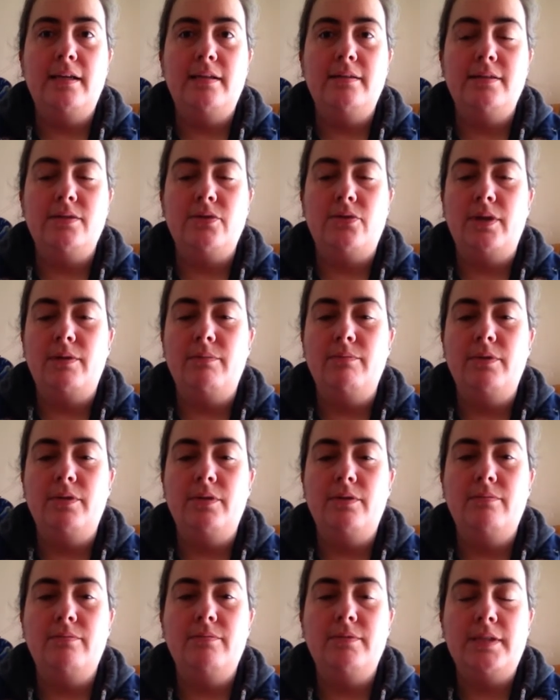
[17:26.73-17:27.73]
sorry,
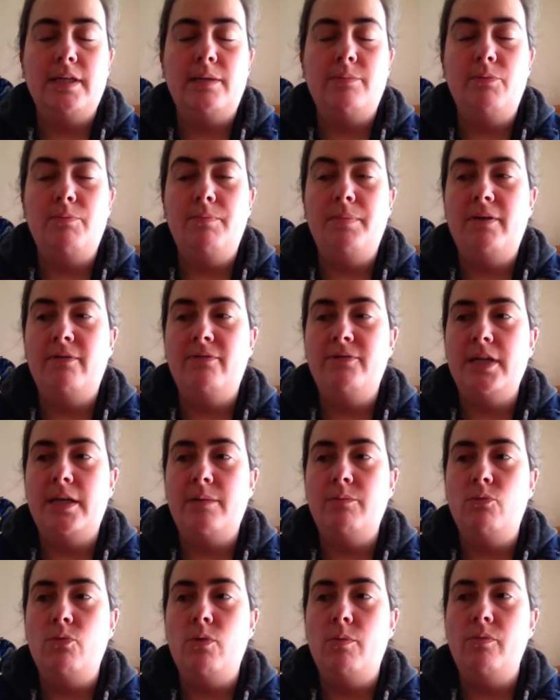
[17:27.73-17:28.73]
bit of
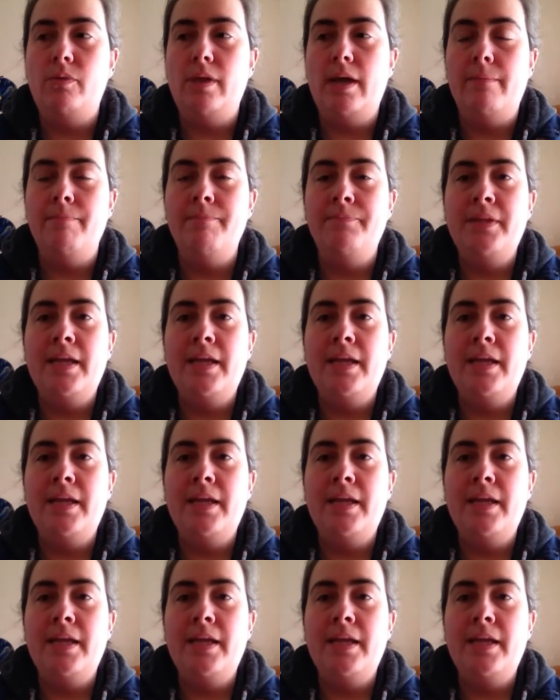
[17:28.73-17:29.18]
table wobble there.